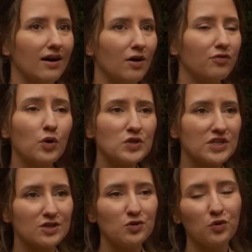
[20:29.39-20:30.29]
Of course,
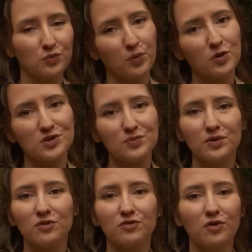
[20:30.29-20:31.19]
it's not
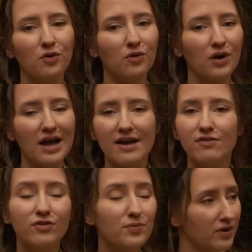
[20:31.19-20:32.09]
possible for
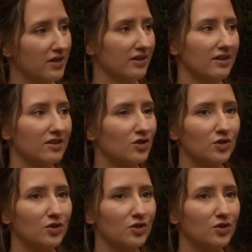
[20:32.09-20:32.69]
everybody